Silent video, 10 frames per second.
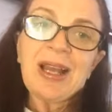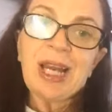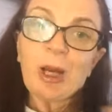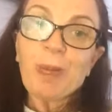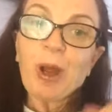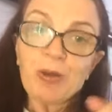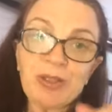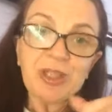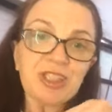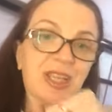little
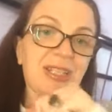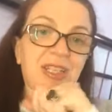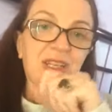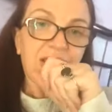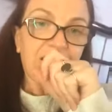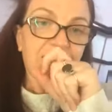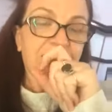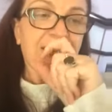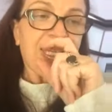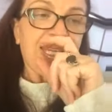post I shared earlier
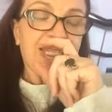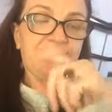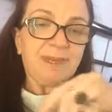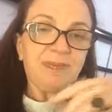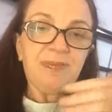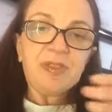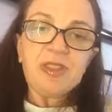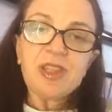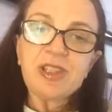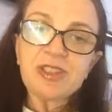is
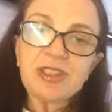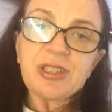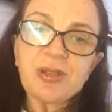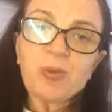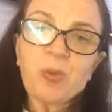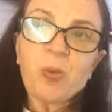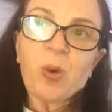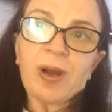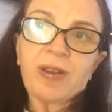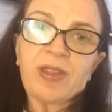that
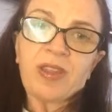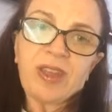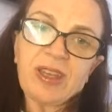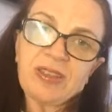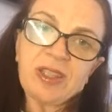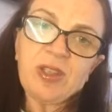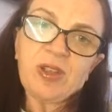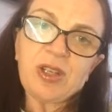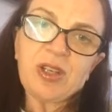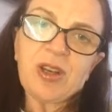one of the things that you
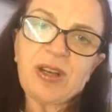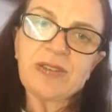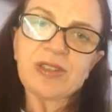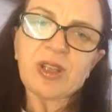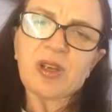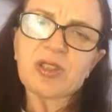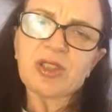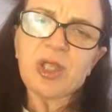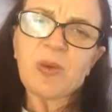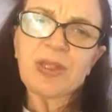can kind of start to
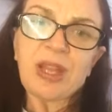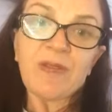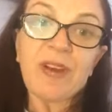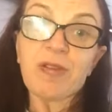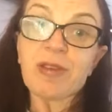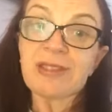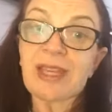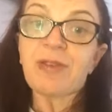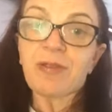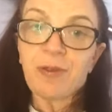do is get very
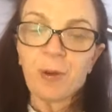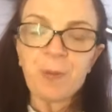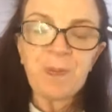resentful.